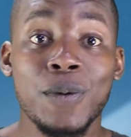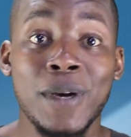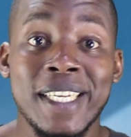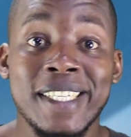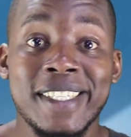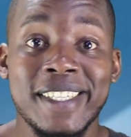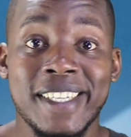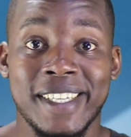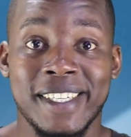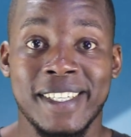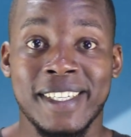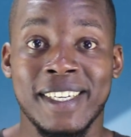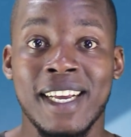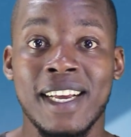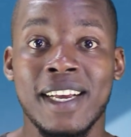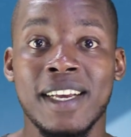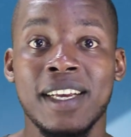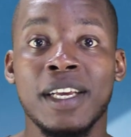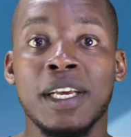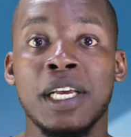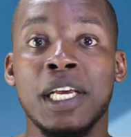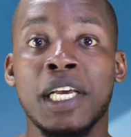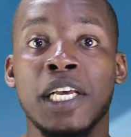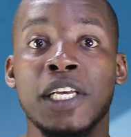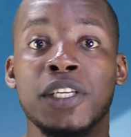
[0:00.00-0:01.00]
question,
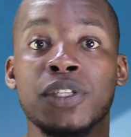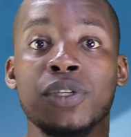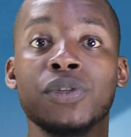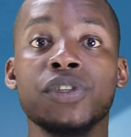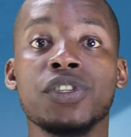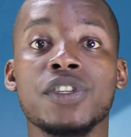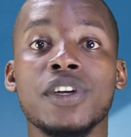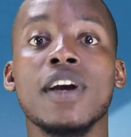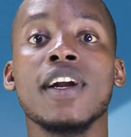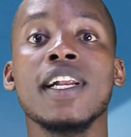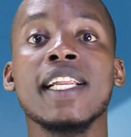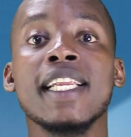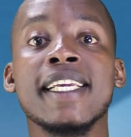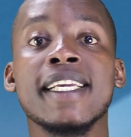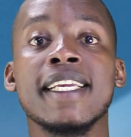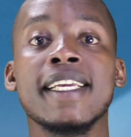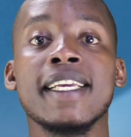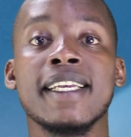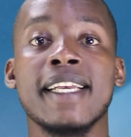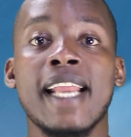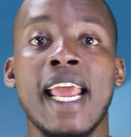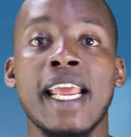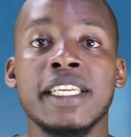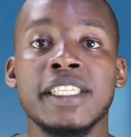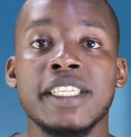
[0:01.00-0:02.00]
so Starlink
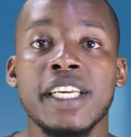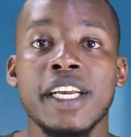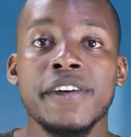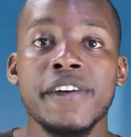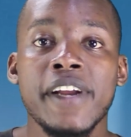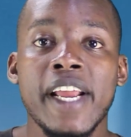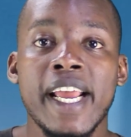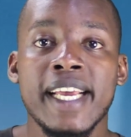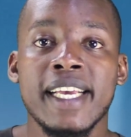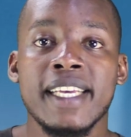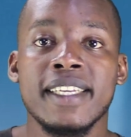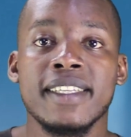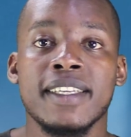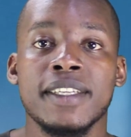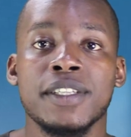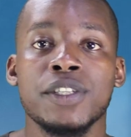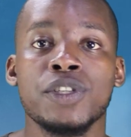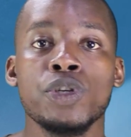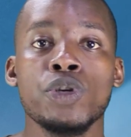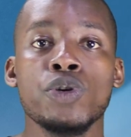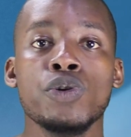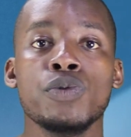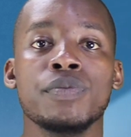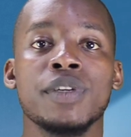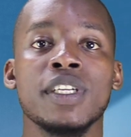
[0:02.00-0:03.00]
in Nigeria has
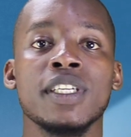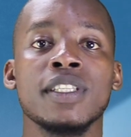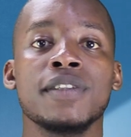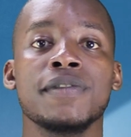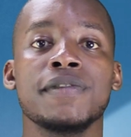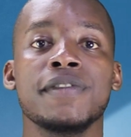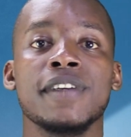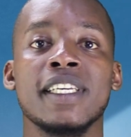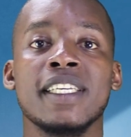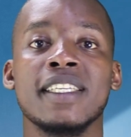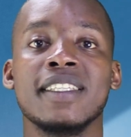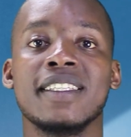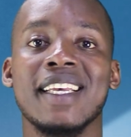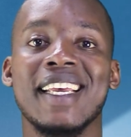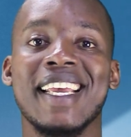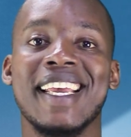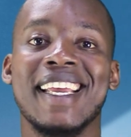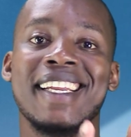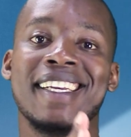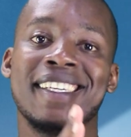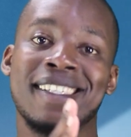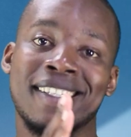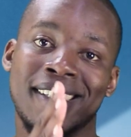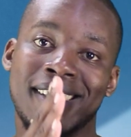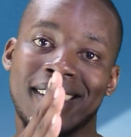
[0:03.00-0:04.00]
assumed its fees
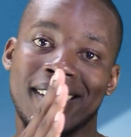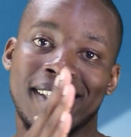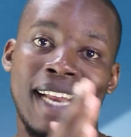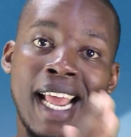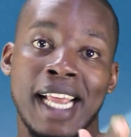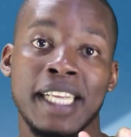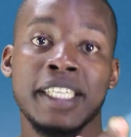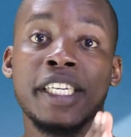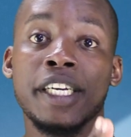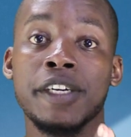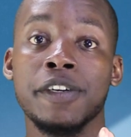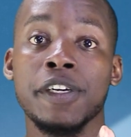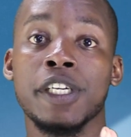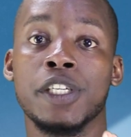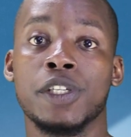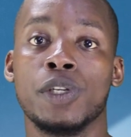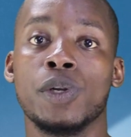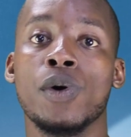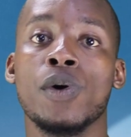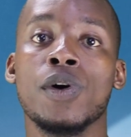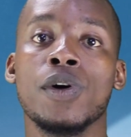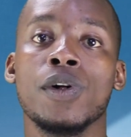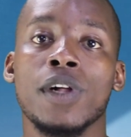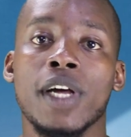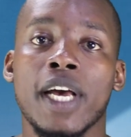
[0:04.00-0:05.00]
in Nigeria's
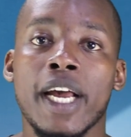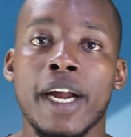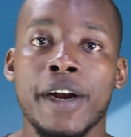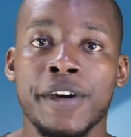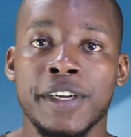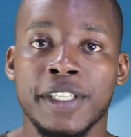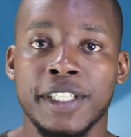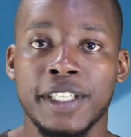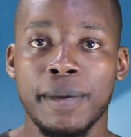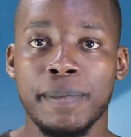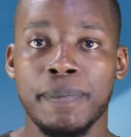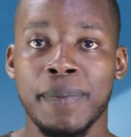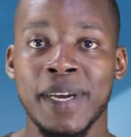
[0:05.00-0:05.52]
local currency.